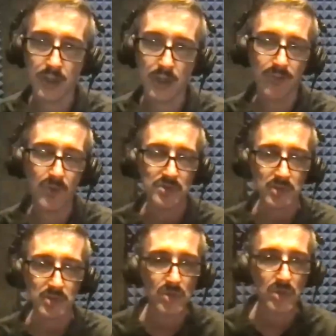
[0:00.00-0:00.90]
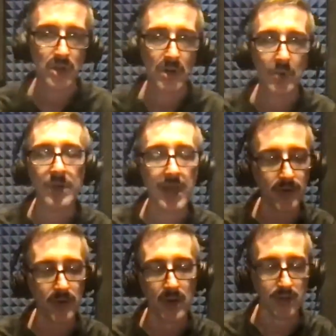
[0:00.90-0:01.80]
a voice recorder or
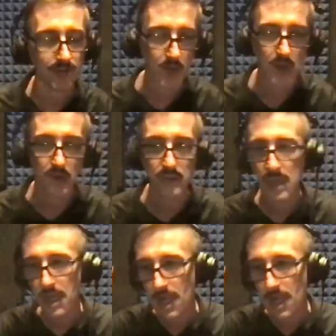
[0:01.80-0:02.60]
whatever on their phone.